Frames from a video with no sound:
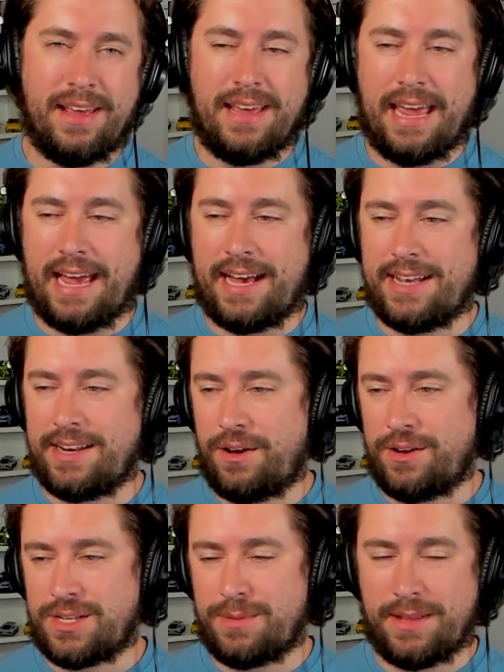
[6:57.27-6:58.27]
And
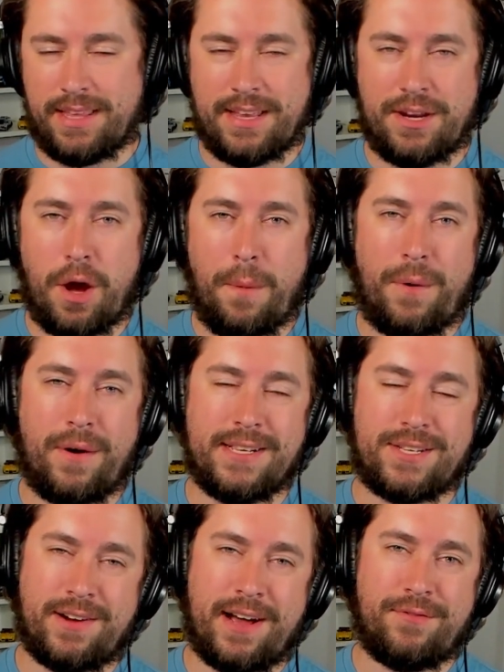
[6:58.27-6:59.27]
ultimately, no
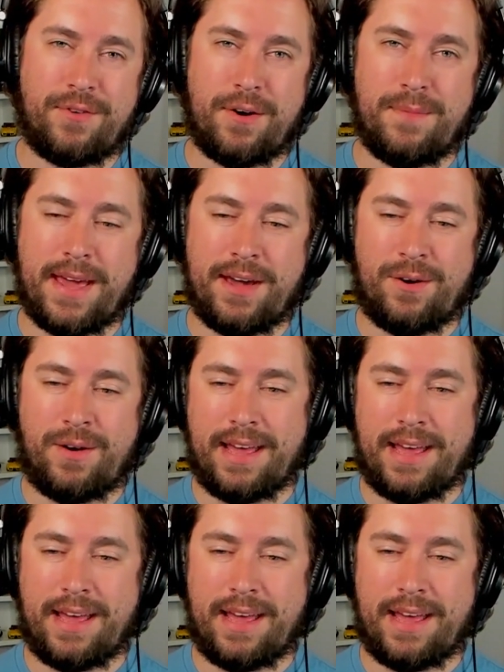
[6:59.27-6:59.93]
points for Alfa Romeo.